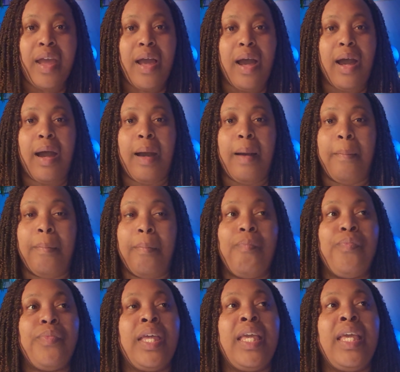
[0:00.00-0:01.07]
Um,
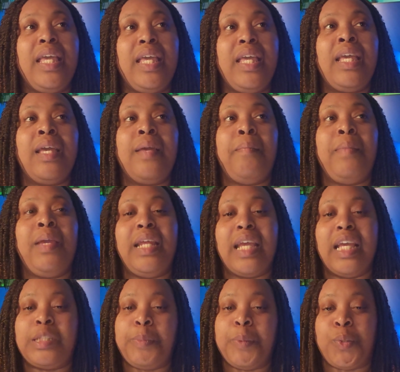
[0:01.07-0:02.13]
he
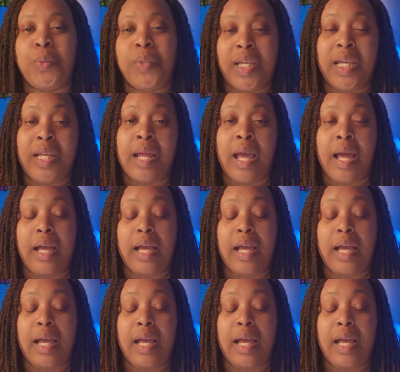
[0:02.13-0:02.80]
mediates between